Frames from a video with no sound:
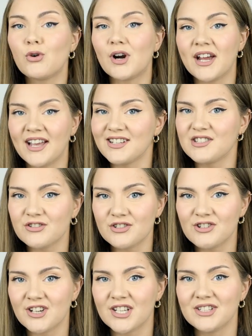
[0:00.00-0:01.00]
for extra
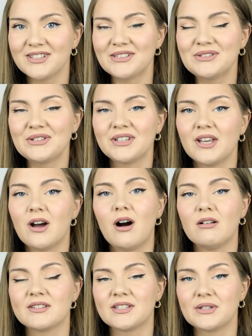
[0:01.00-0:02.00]
trendy look, you
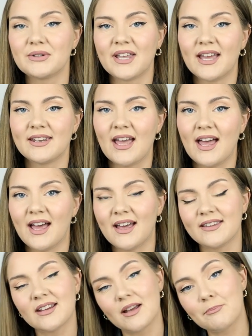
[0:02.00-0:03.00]
also can
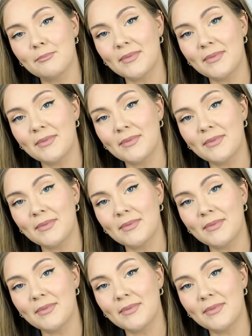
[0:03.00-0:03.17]
add a